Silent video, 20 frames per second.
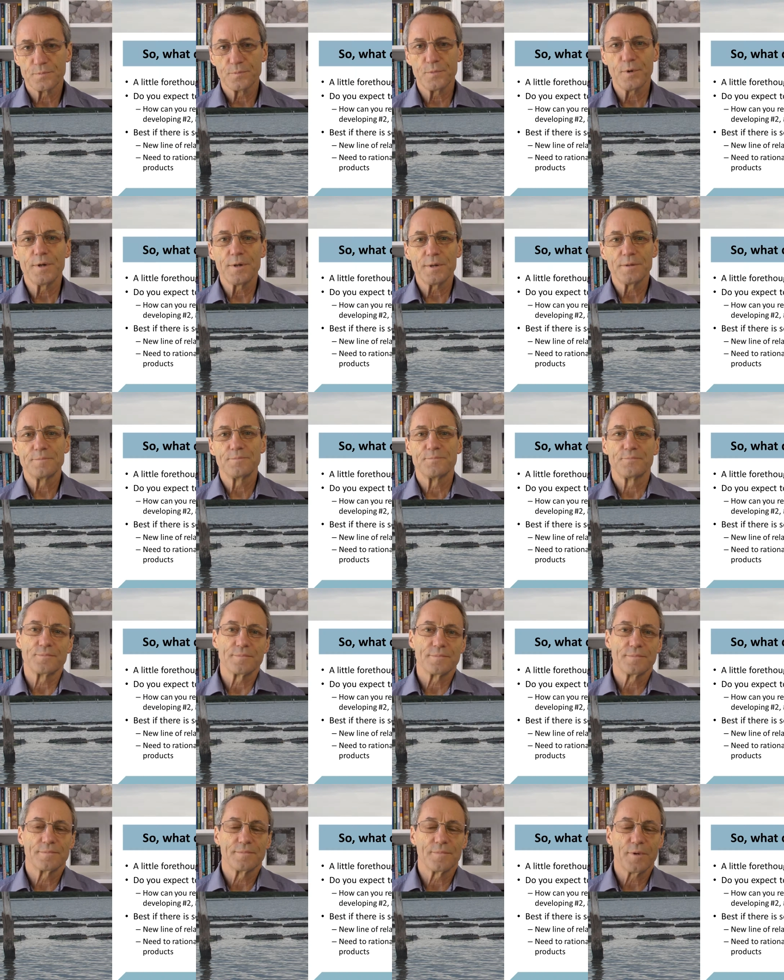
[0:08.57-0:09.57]
Well,
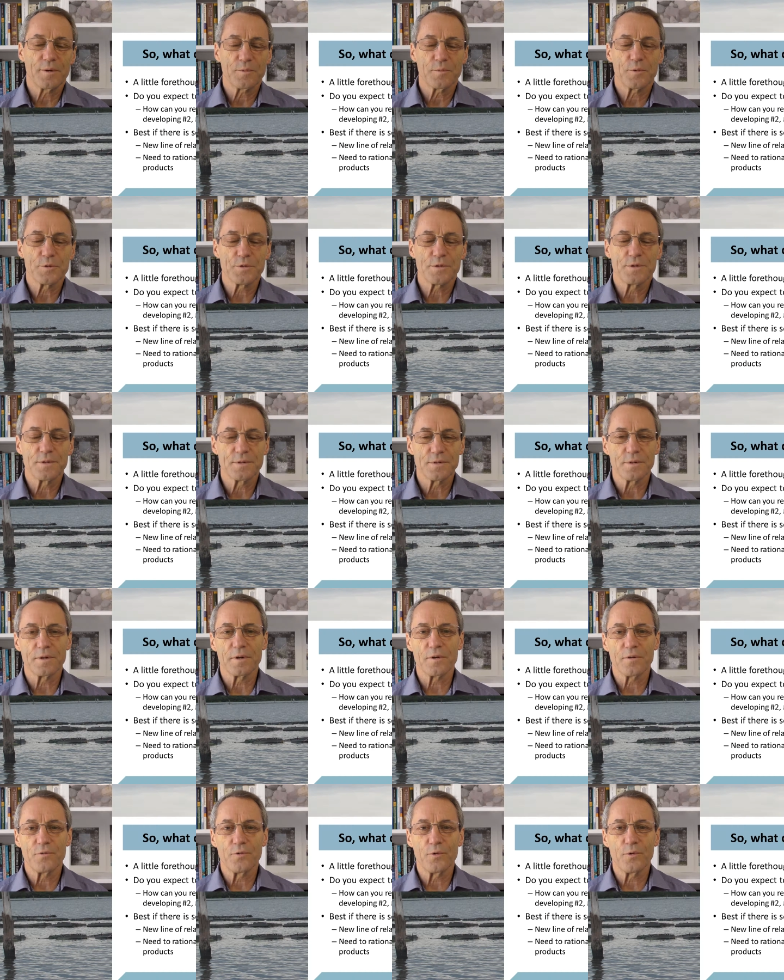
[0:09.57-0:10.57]
like most things, a
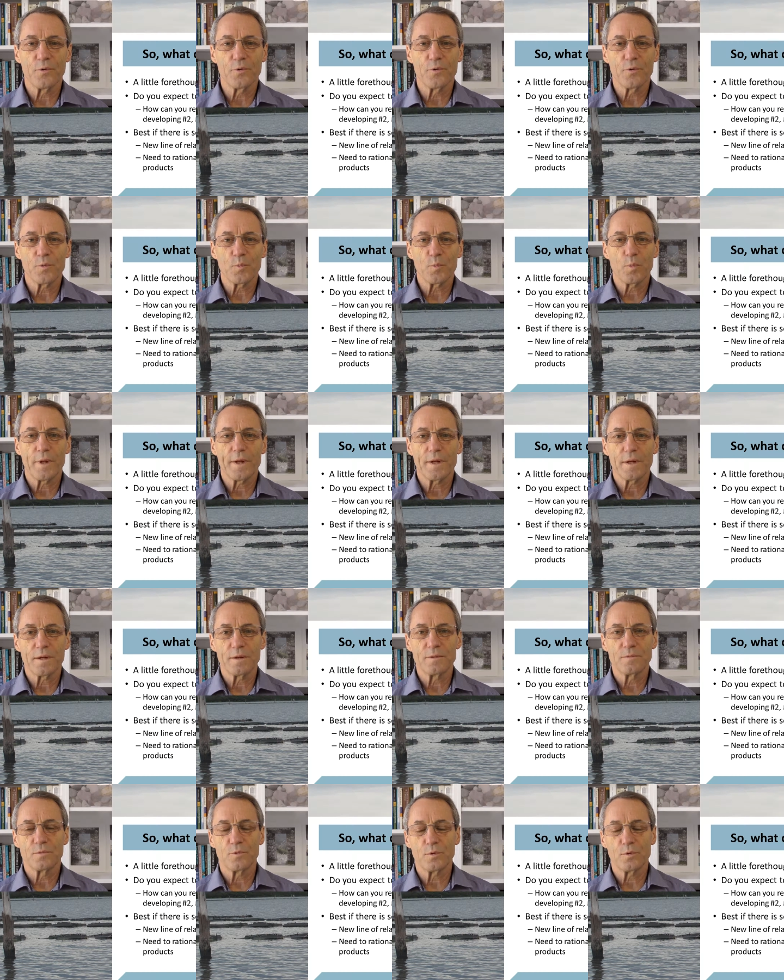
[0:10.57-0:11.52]
little forethought and planning